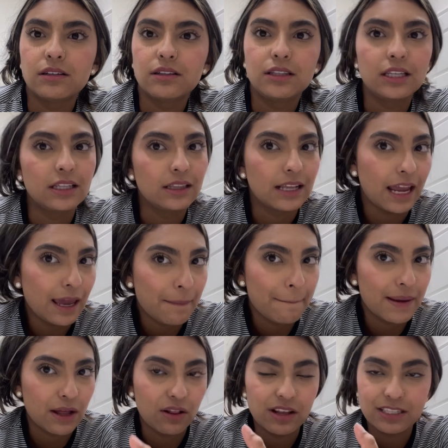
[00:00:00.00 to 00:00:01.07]
the late
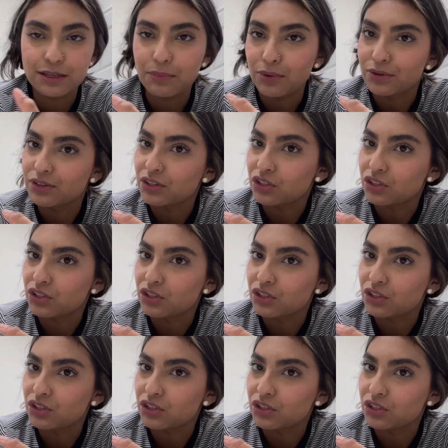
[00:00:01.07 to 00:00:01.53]
bell is supposed to